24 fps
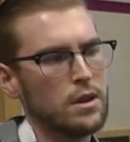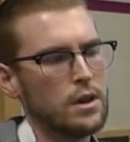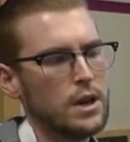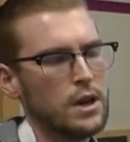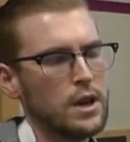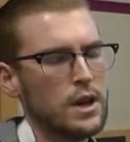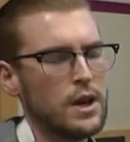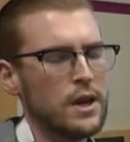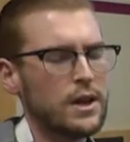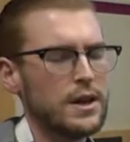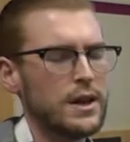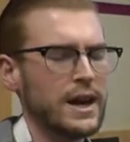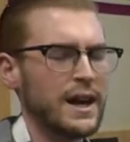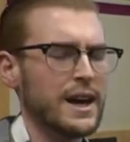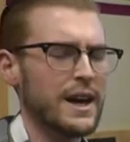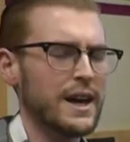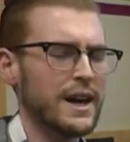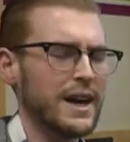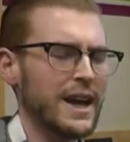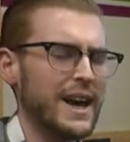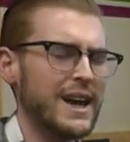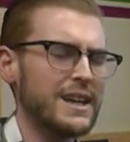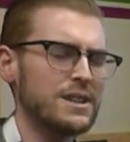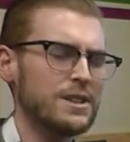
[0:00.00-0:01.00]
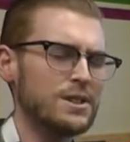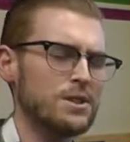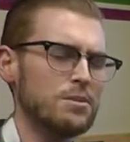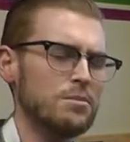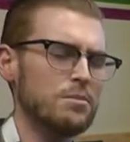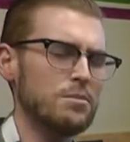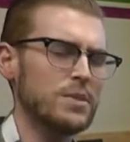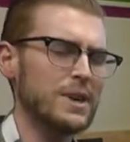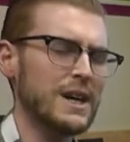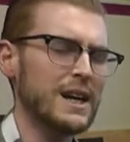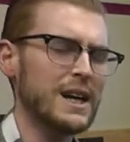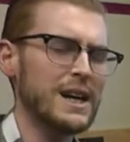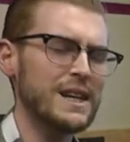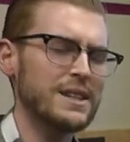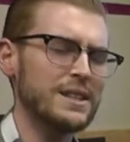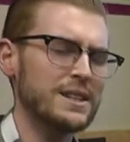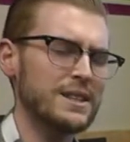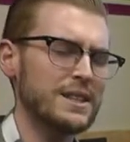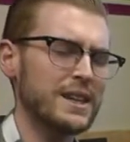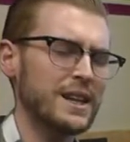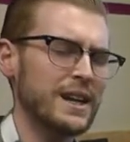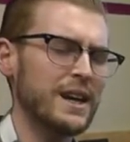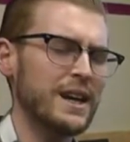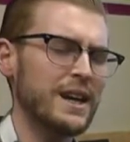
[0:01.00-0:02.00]
And I asked
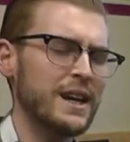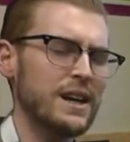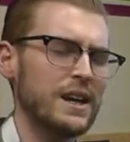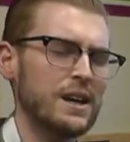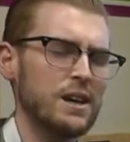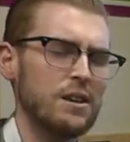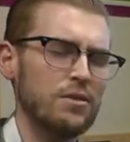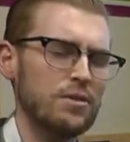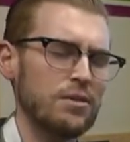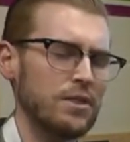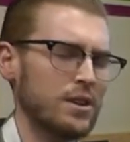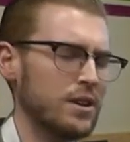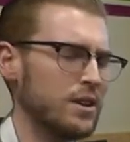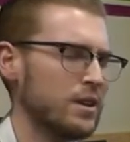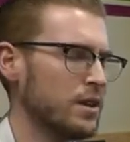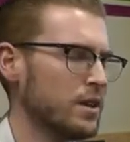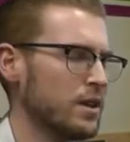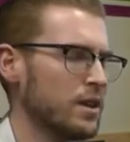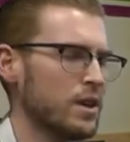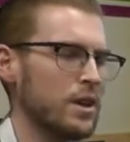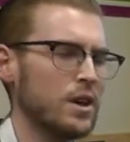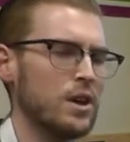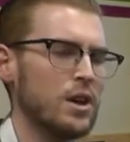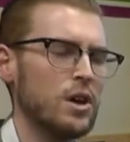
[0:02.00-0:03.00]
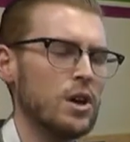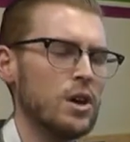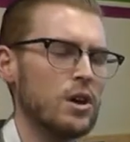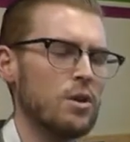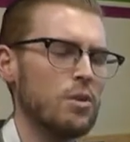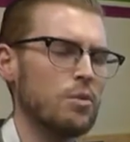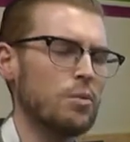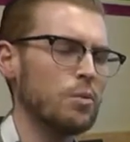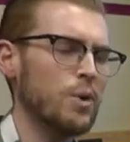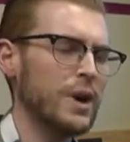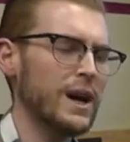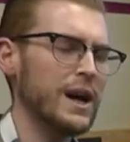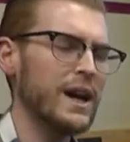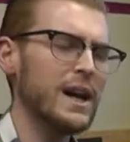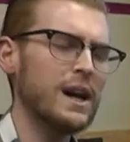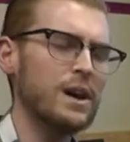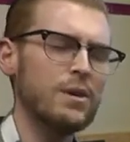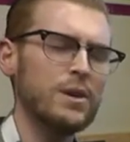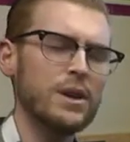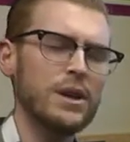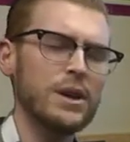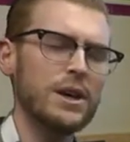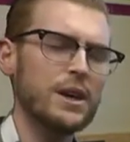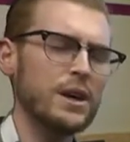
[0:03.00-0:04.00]
myself,
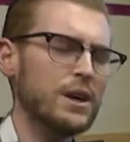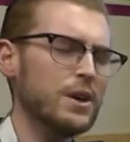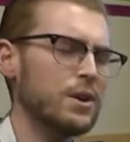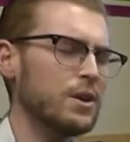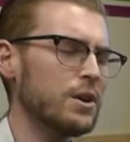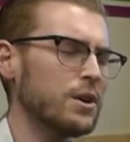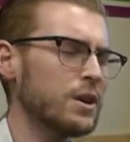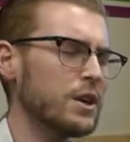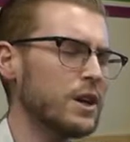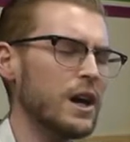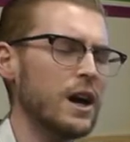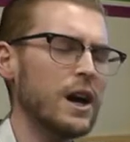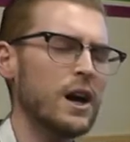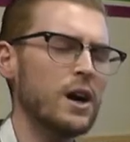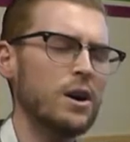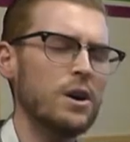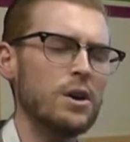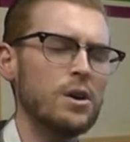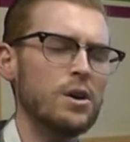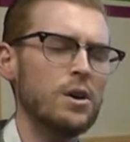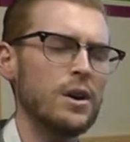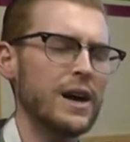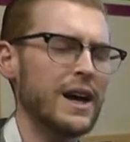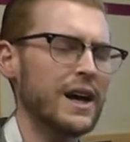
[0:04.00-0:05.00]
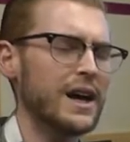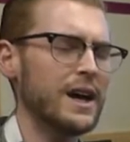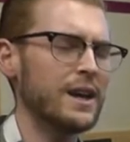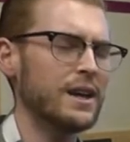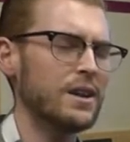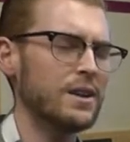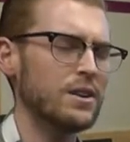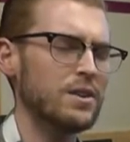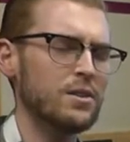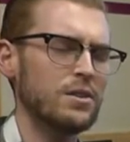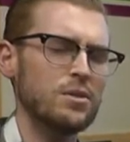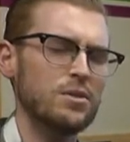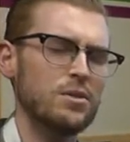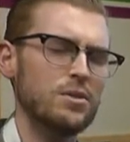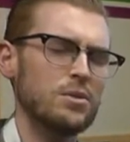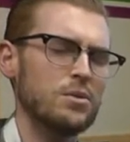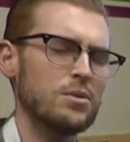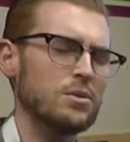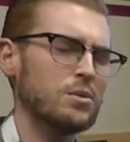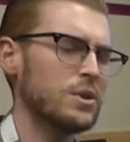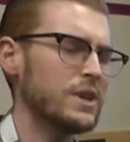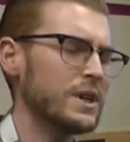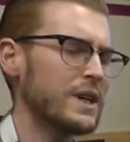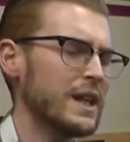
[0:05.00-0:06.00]
where will you go?
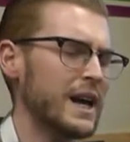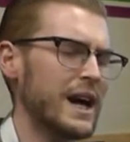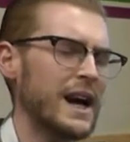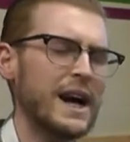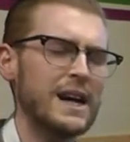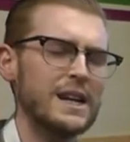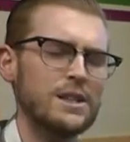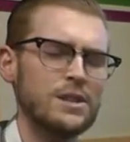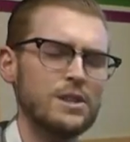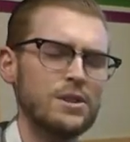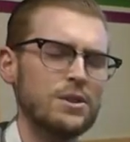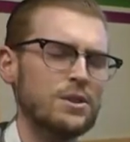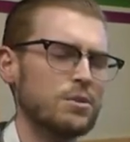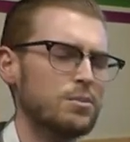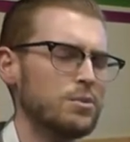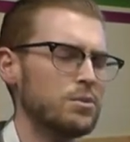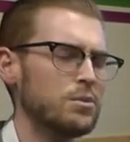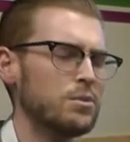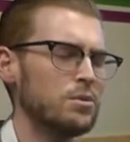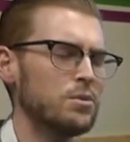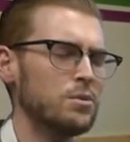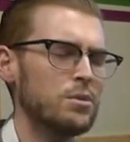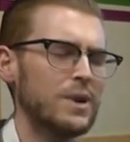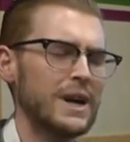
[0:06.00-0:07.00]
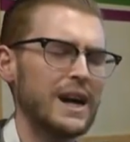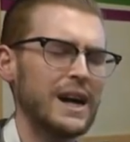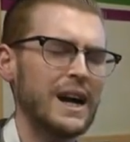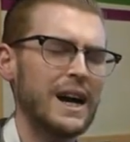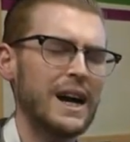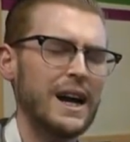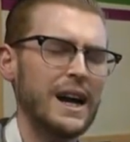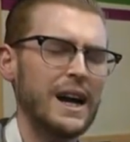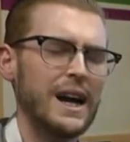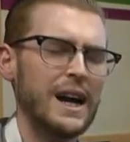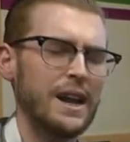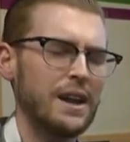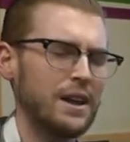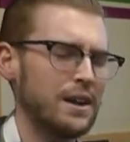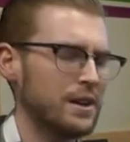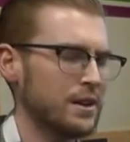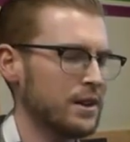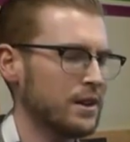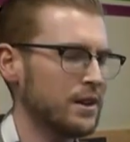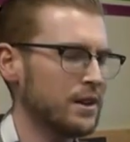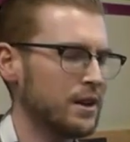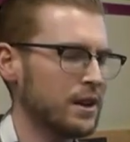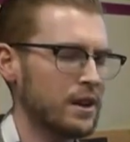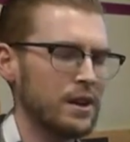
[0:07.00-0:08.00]
And with eyes open wide,
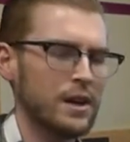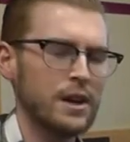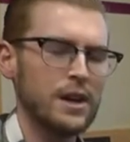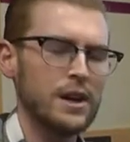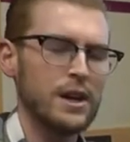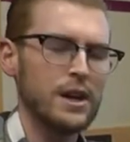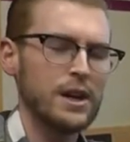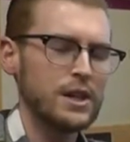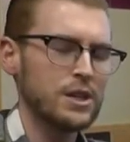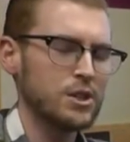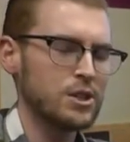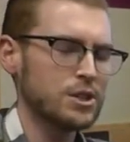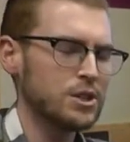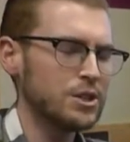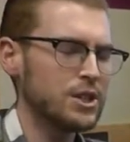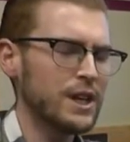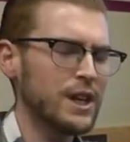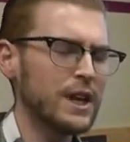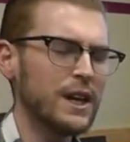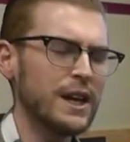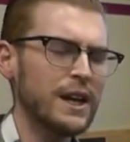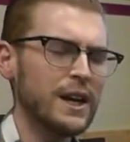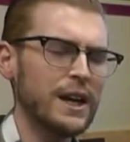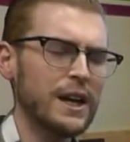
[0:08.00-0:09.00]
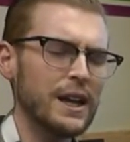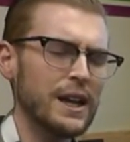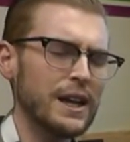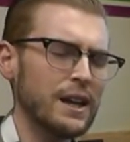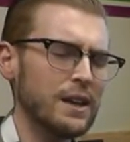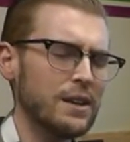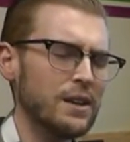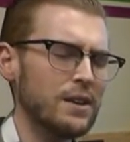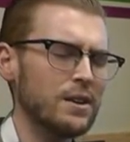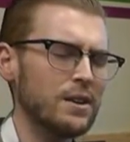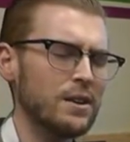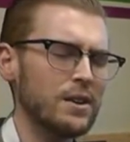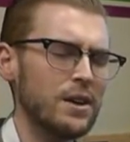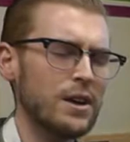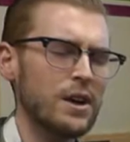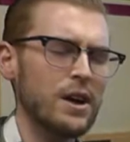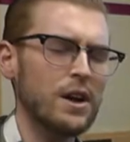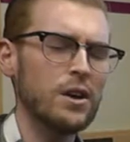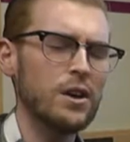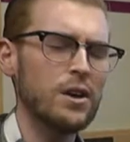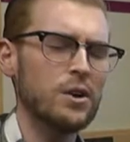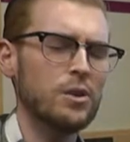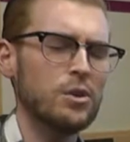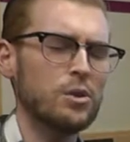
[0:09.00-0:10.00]
she didn't
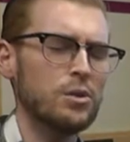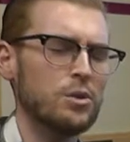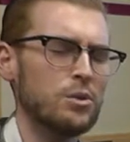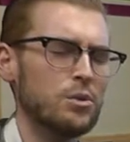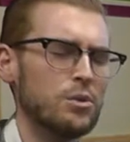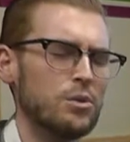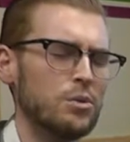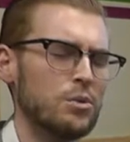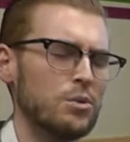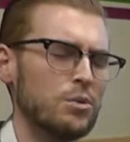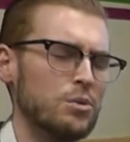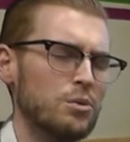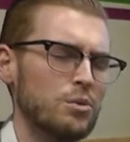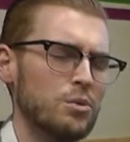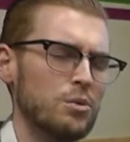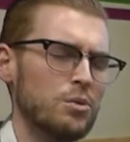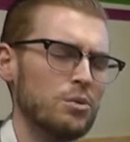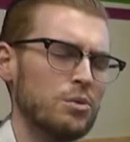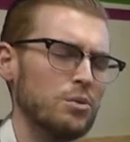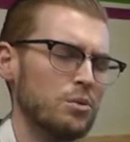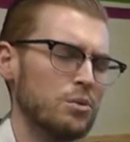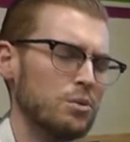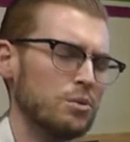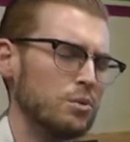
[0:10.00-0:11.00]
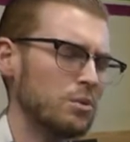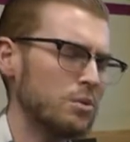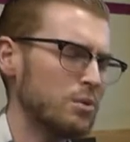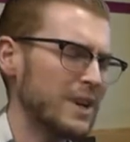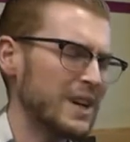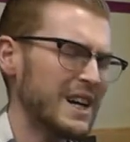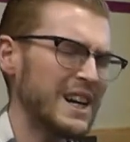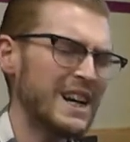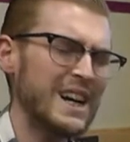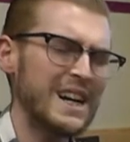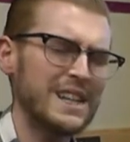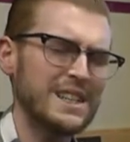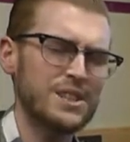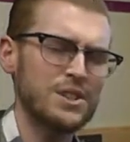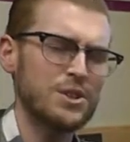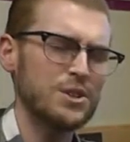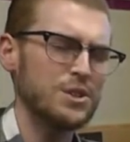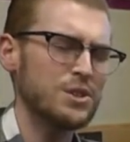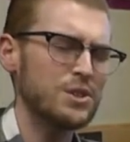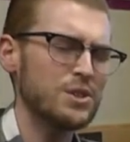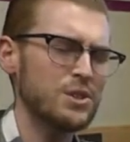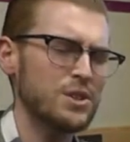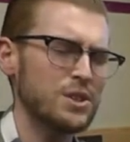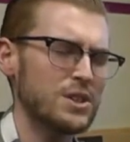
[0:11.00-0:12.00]
know what
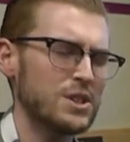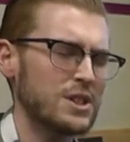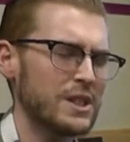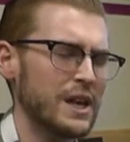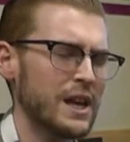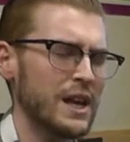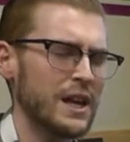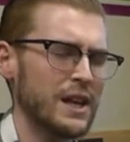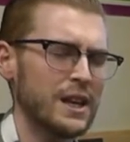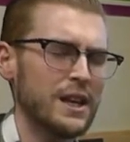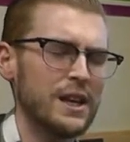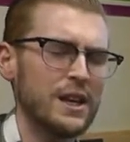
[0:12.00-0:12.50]
to say.